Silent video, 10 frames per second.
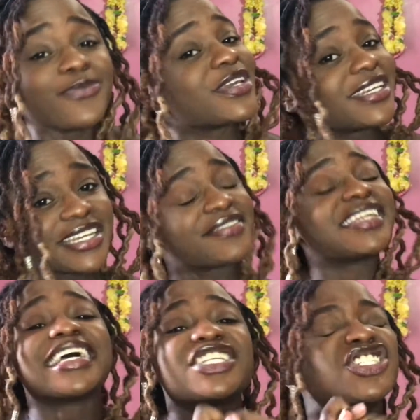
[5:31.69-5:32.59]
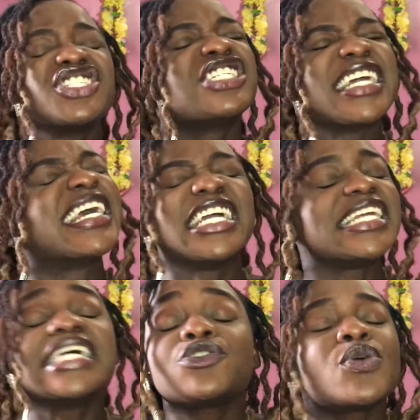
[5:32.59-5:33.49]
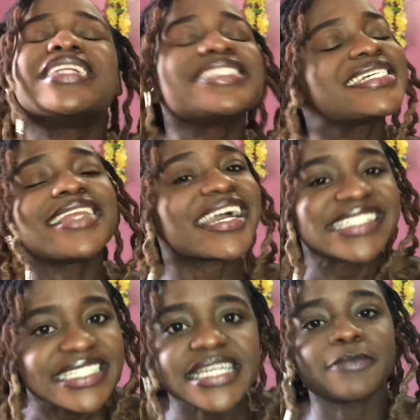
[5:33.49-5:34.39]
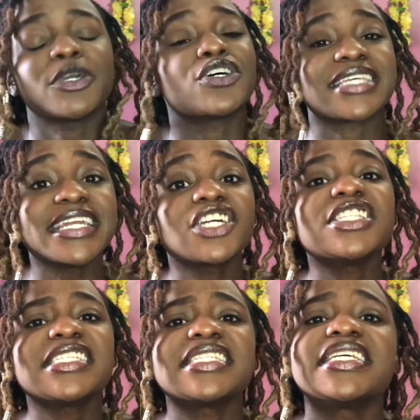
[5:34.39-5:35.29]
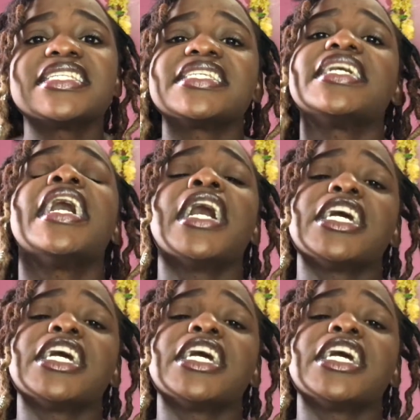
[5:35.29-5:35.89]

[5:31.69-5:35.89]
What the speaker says: we are living that shit in 2019 because inconsistency